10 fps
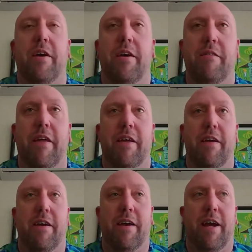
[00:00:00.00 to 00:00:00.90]
Uh, they
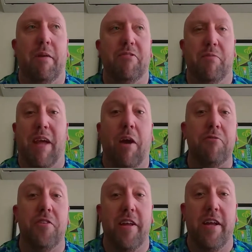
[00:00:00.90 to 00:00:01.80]
got me some
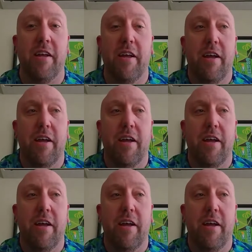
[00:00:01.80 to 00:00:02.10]
counseling,